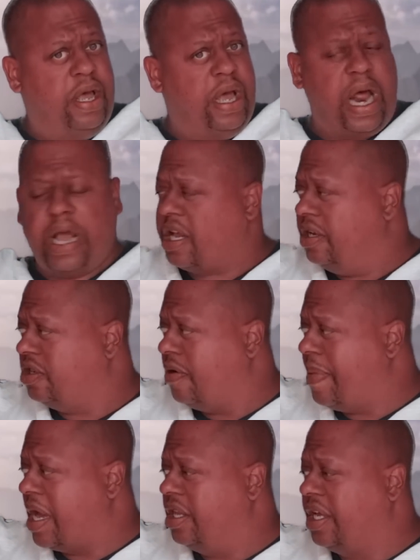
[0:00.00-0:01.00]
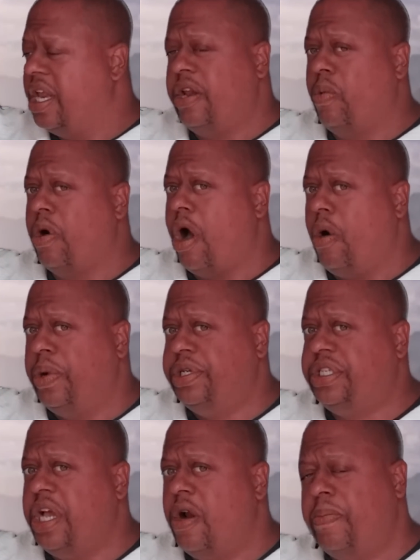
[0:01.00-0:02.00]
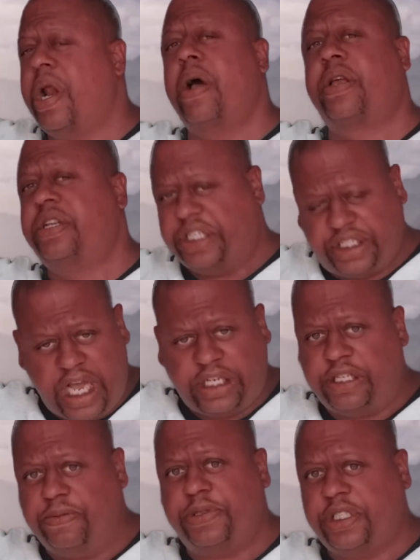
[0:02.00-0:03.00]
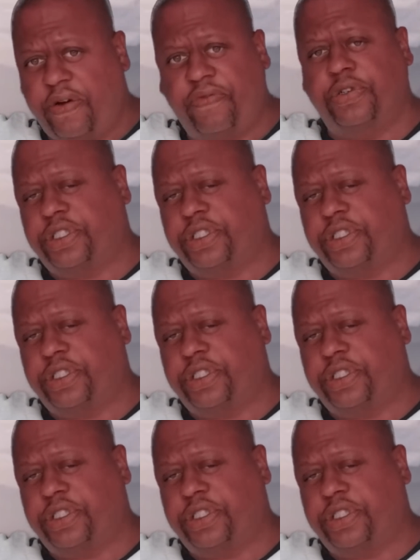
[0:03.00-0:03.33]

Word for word: I could turn back again; they weren't always there, but I detected them several